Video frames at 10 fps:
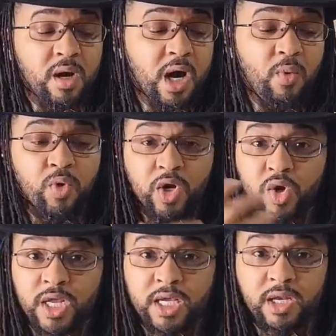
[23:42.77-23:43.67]
We're
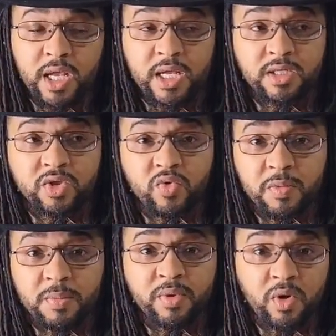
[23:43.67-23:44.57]
going to get into,
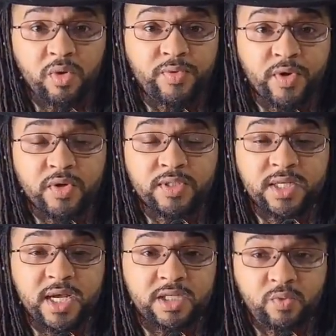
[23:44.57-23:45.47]
remember, on
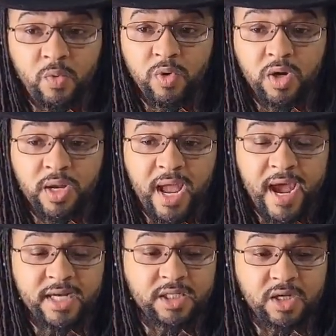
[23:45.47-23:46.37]
Thursday is when we're going to
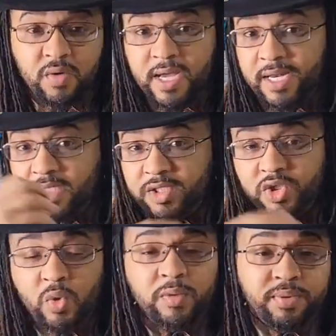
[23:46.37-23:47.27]
actually go ahead and
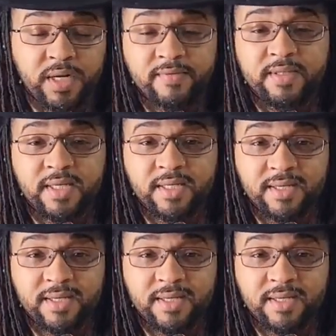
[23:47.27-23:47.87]
sew and put everything